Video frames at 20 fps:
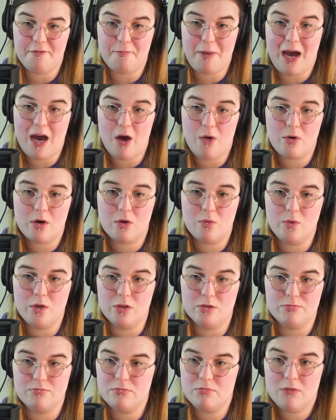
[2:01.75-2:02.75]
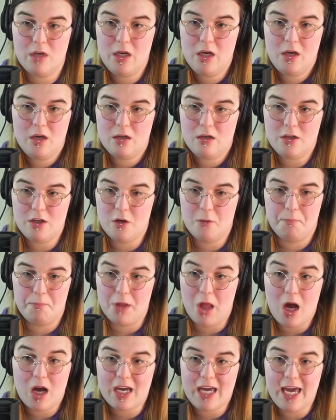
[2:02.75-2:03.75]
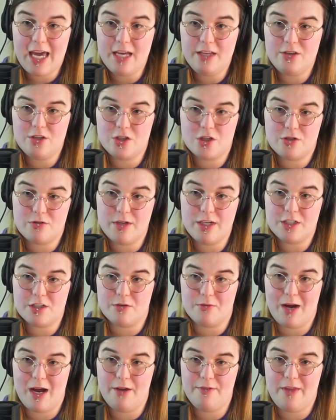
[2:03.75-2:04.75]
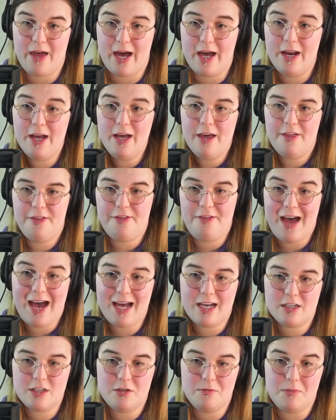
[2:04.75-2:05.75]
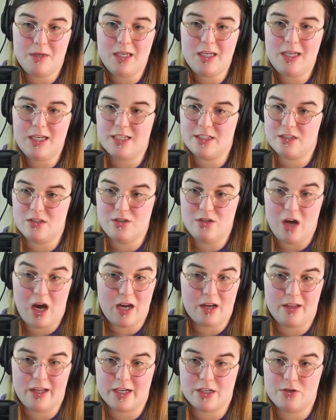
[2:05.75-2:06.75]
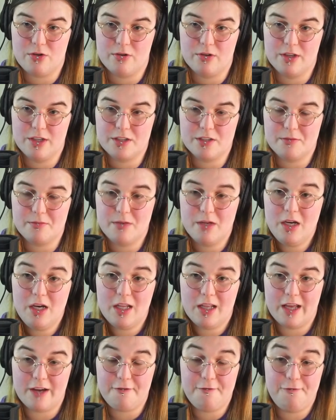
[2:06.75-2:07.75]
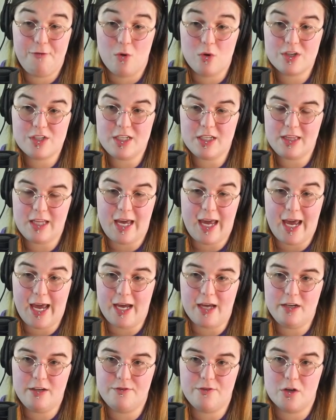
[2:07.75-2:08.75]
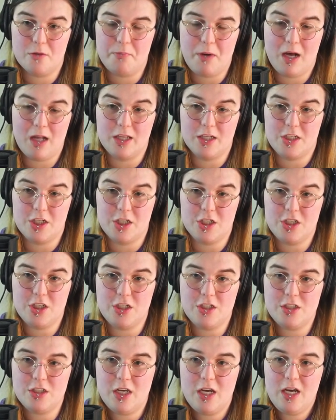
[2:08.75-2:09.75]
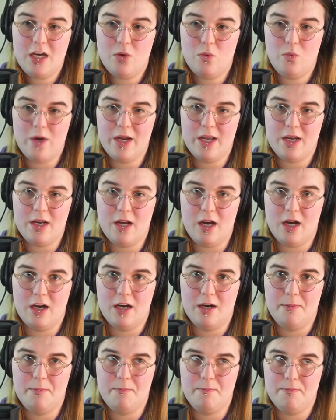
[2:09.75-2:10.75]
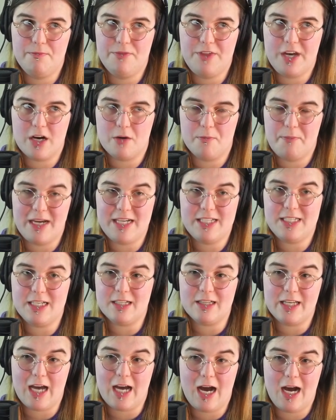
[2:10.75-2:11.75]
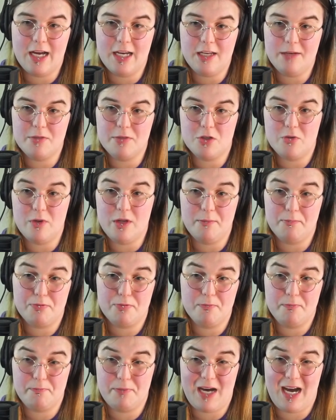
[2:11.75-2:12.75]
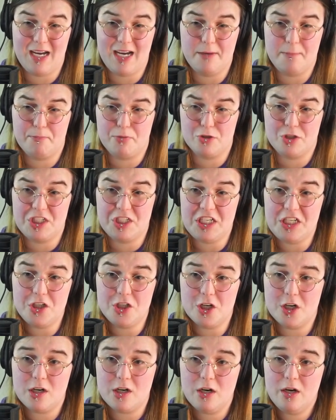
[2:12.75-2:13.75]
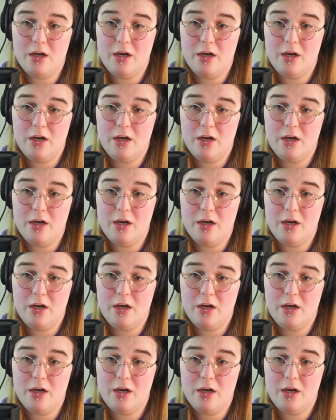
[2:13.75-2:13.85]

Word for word: power. We'll you know, blockade the streets around that. That to me is not electoralism. Like forcing the hand of your politicians when um, they're basically hiding between behind procedure